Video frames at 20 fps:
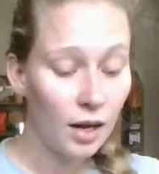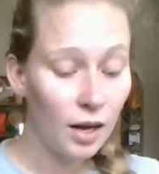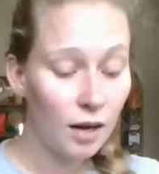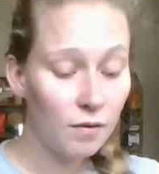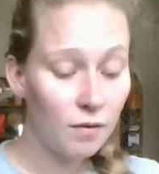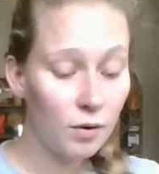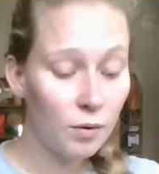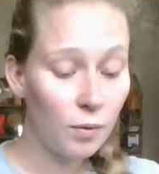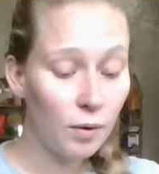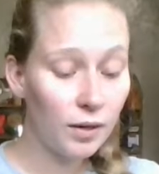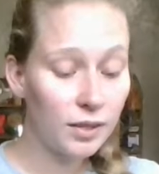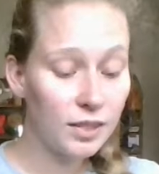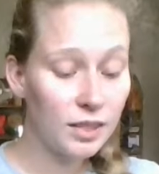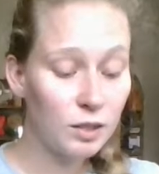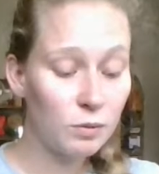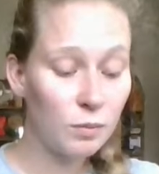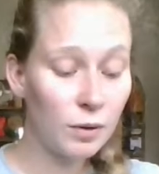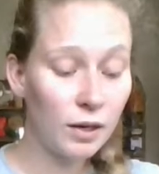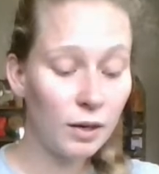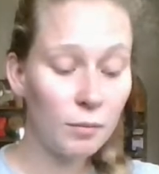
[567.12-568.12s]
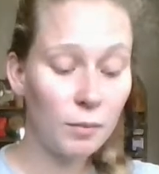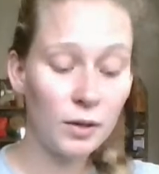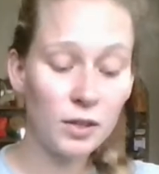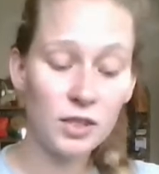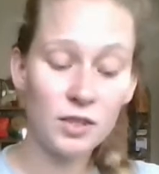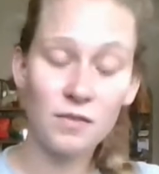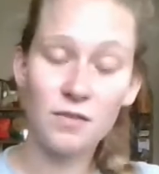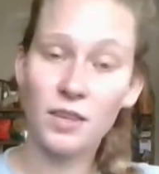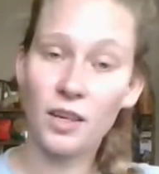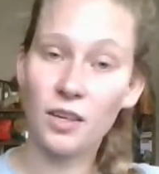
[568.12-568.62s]
if you aren't as big a
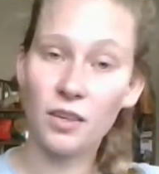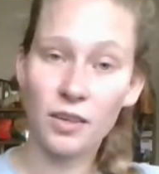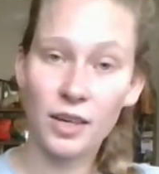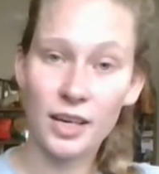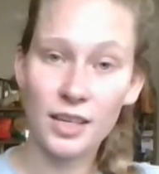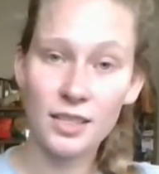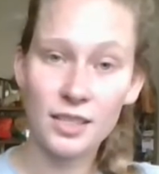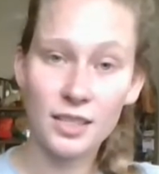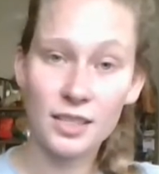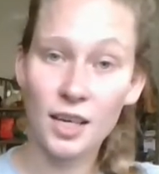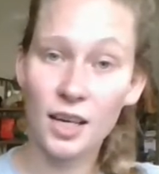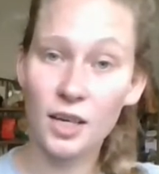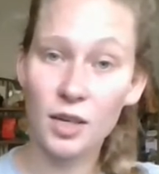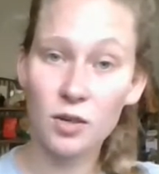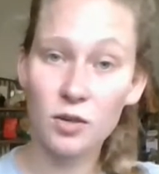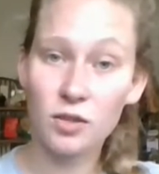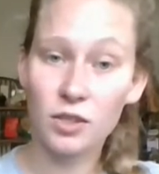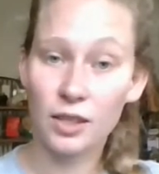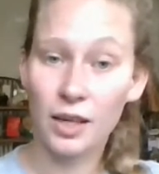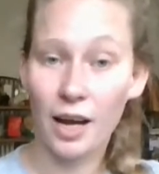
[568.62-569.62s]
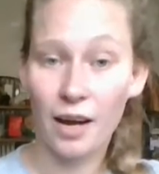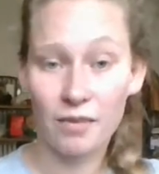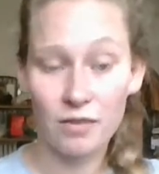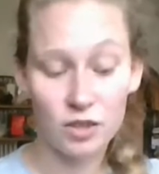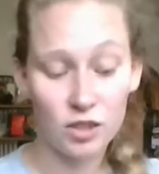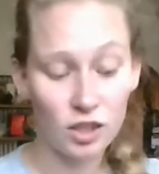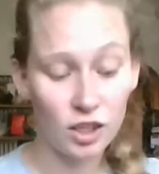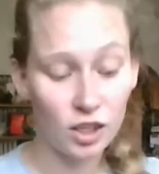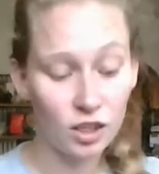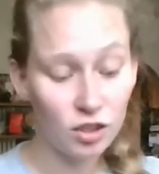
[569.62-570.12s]
bunch of dunderheads as I usually have
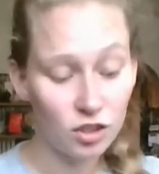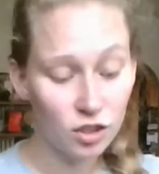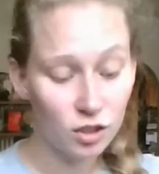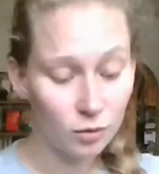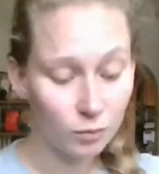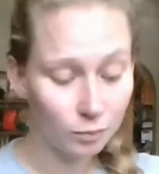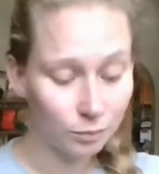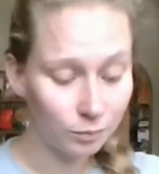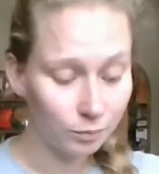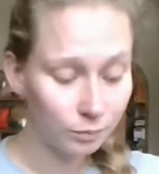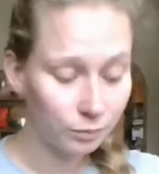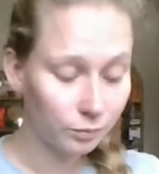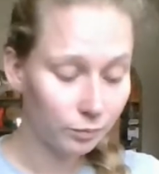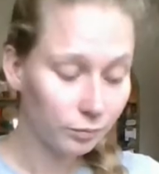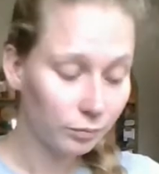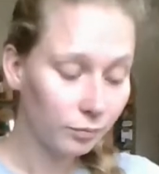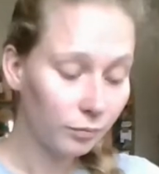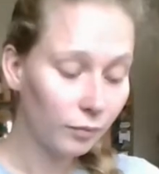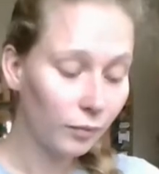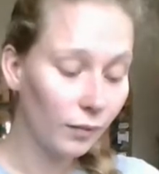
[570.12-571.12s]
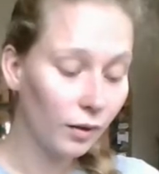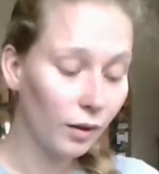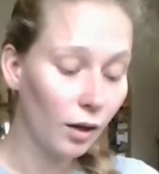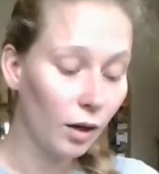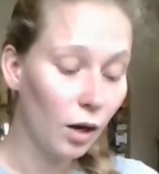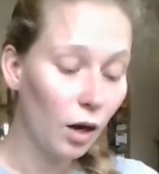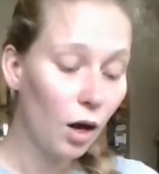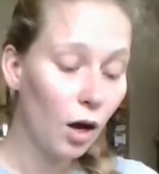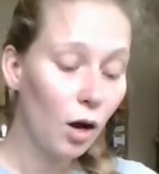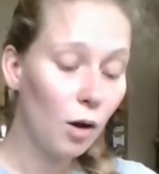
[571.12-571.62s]
to teach."
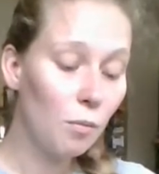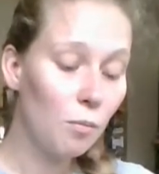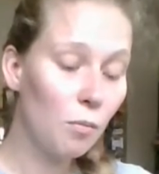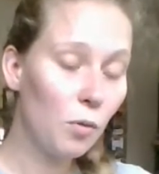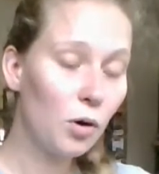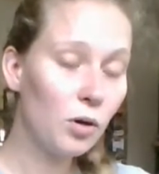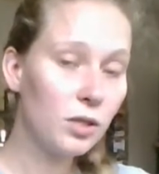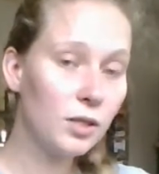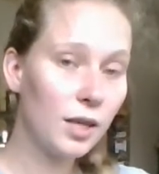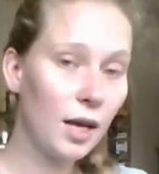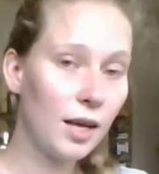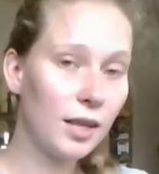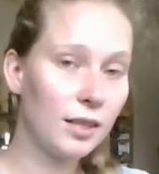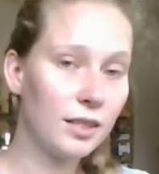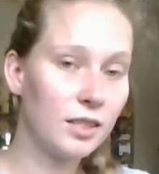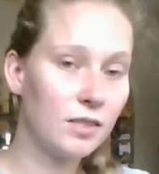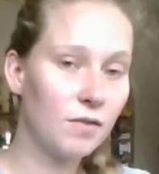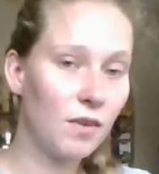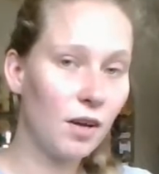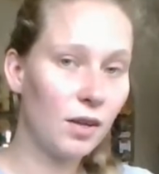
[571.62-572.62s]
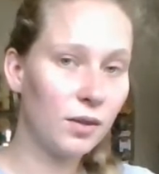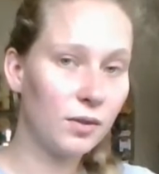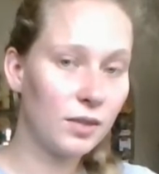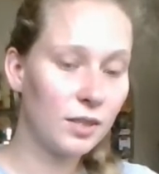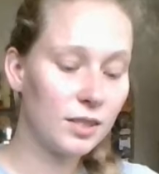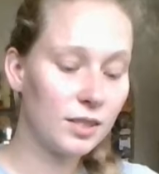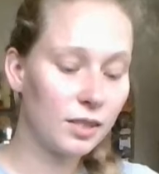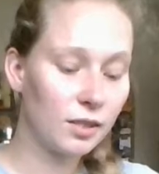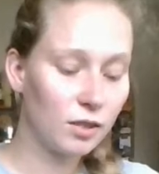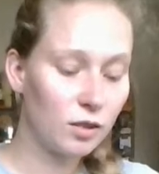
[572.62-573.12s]
More silence followed
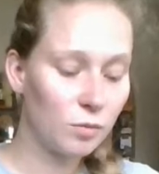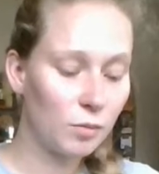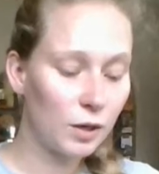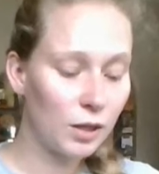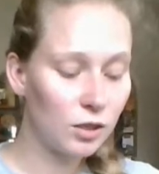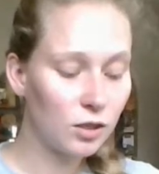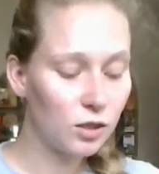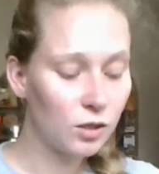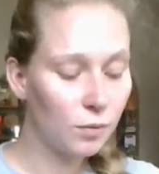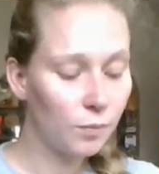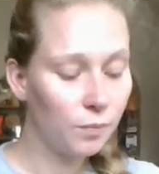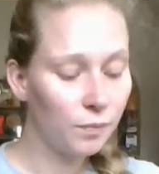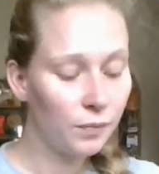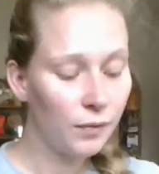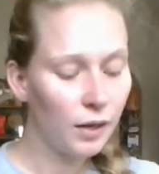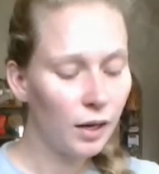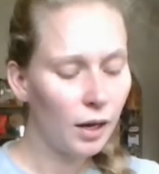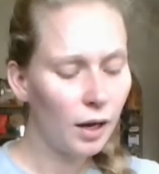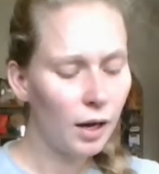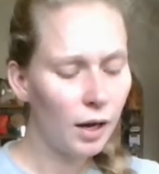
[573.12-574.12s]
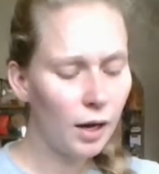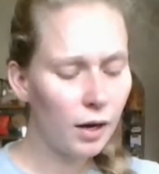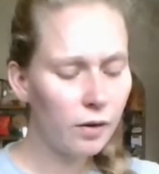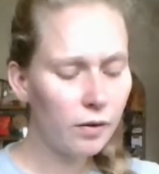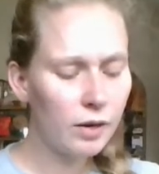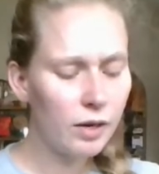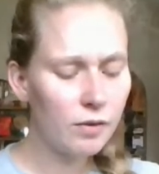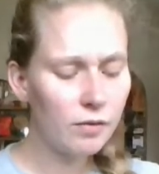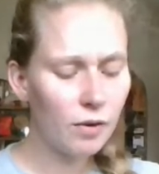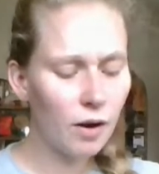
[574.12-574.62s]
this little speech.
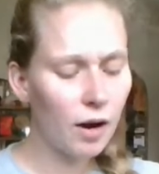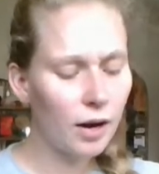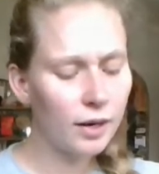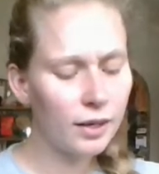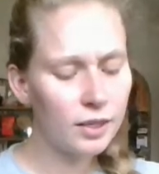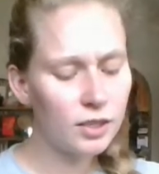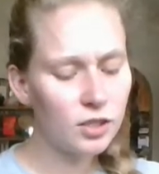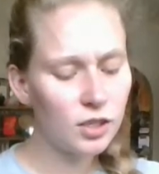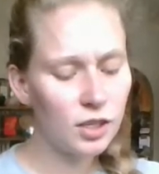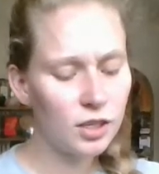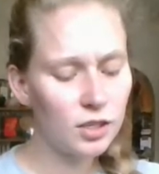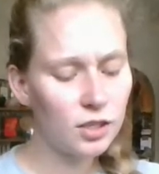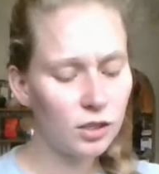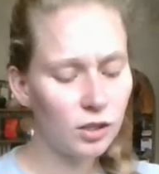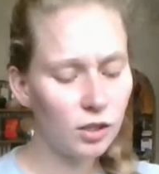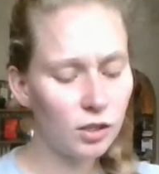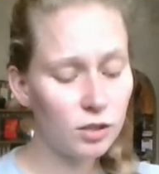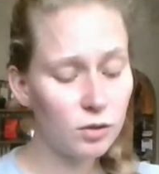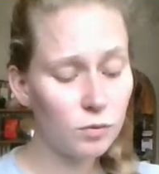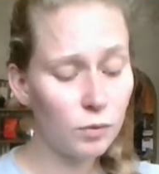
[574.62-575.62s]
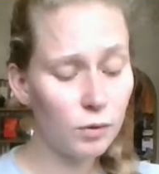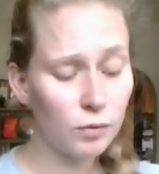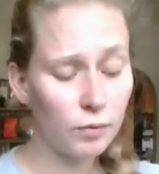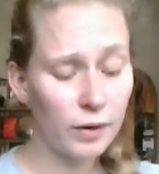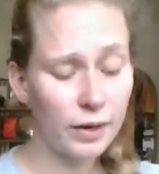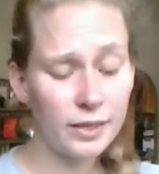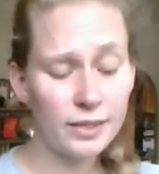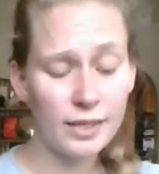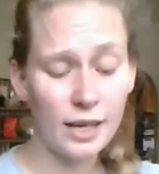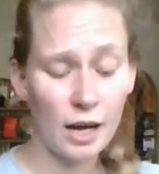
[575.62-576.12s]
Harry and Ron exchanged looks with
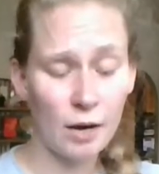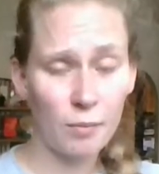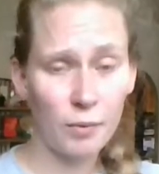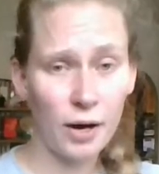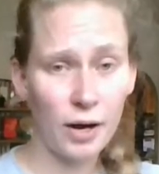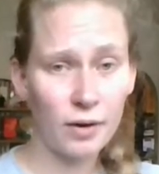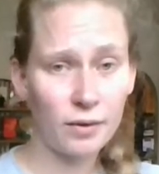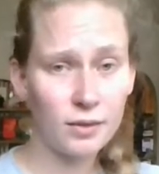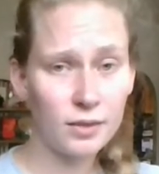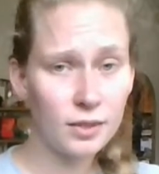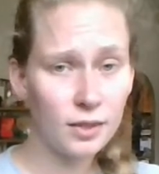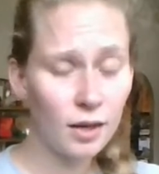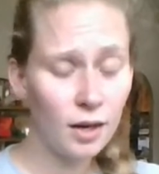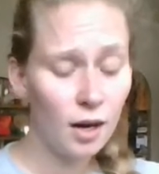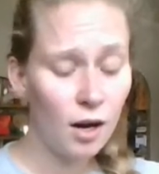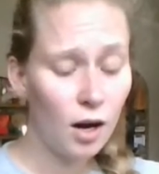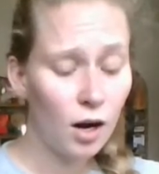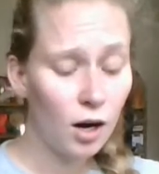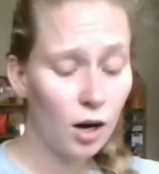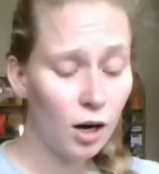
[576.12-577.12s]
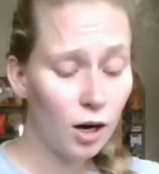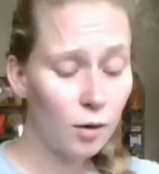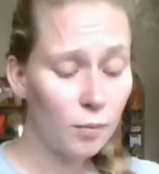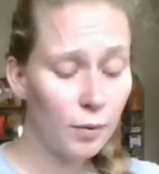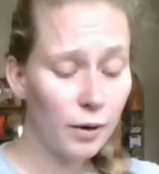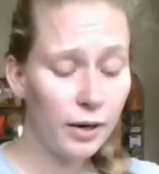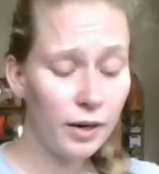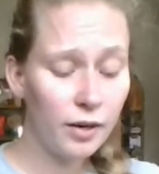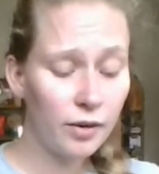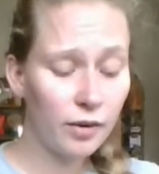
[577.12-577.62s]
raised eyebrows.
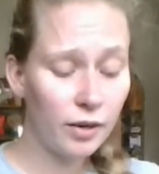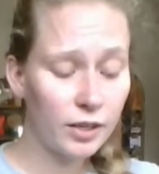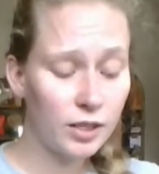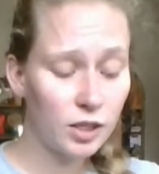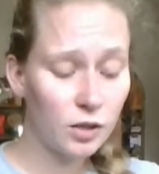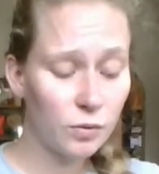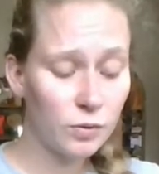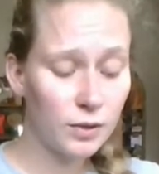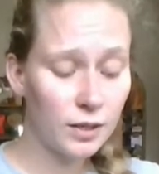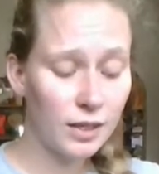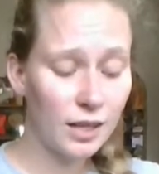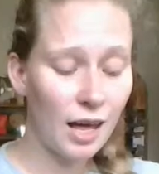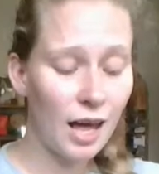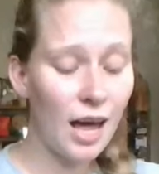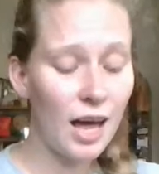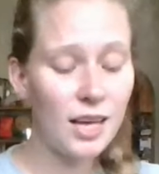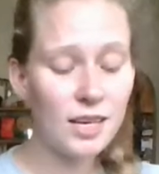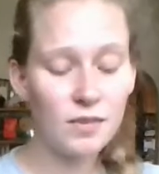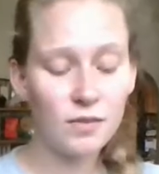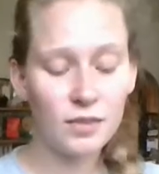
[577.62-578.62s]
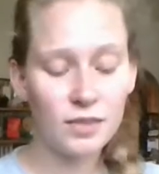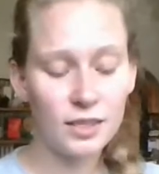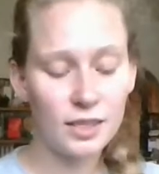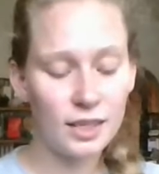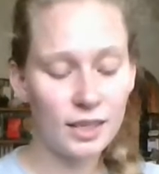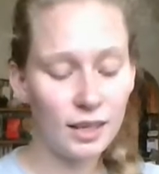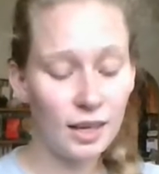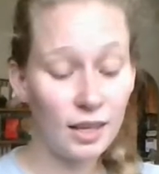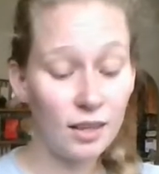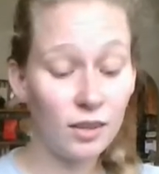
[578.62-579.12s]
Hermione Granger was on the edge of her
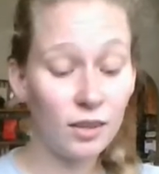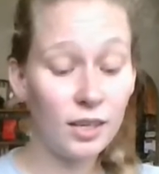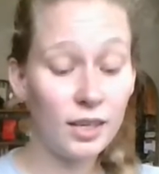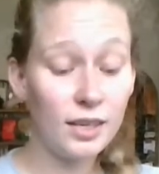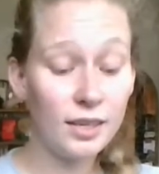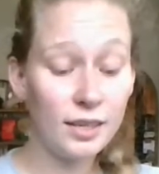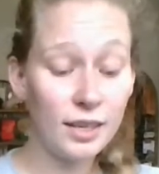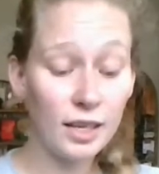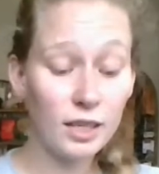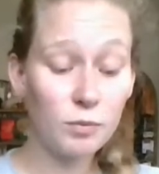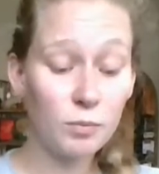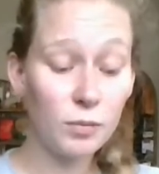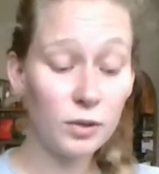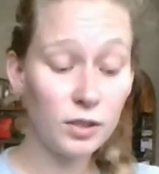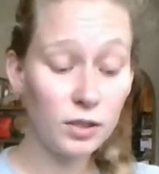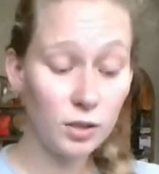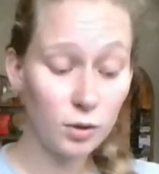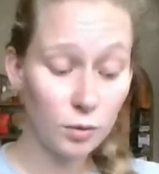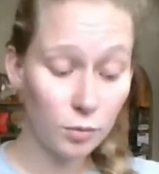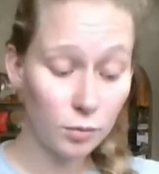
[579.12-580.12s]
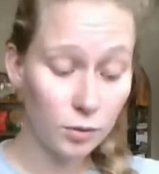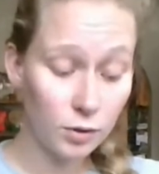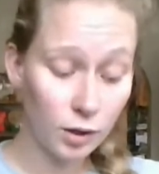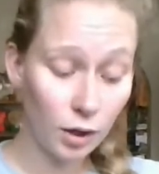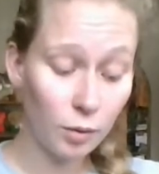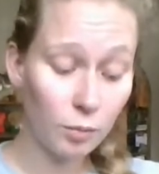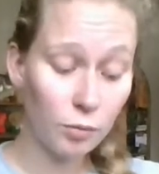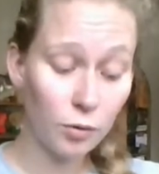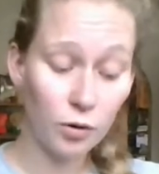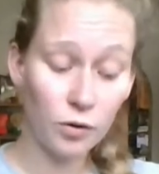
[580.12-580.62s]
seat and looking desperate to
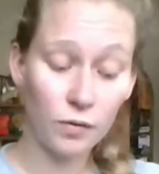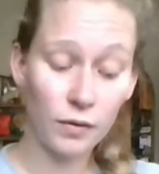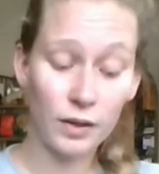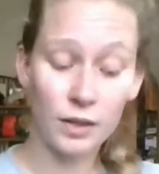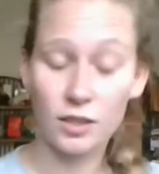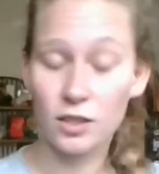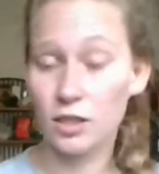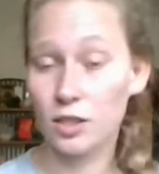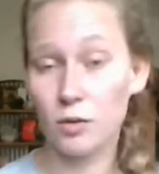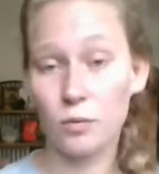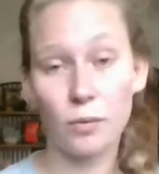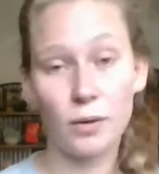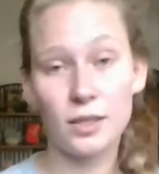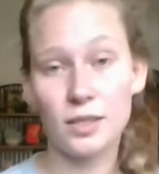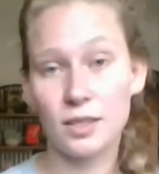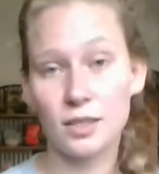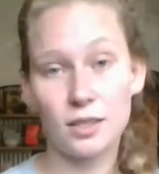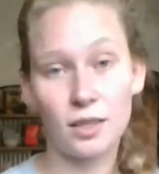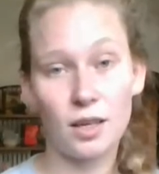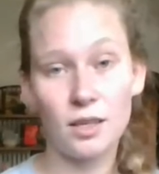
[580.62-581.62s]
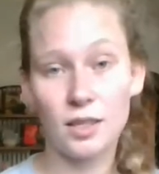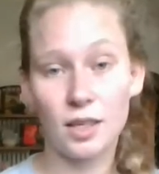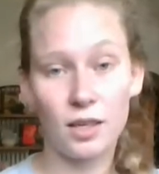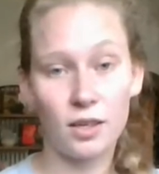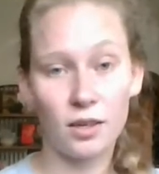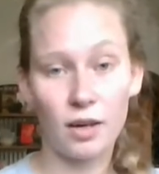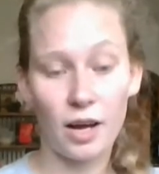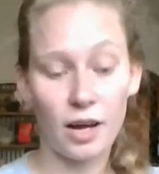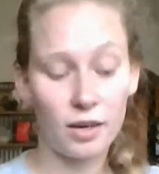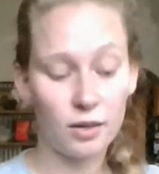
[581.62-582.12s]
start proving she wasn't a
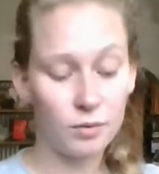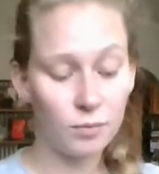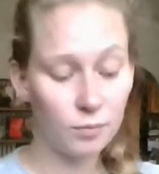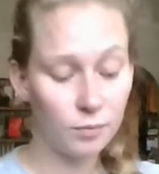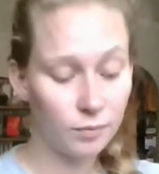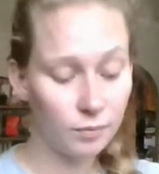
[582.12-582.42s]
dunderhead.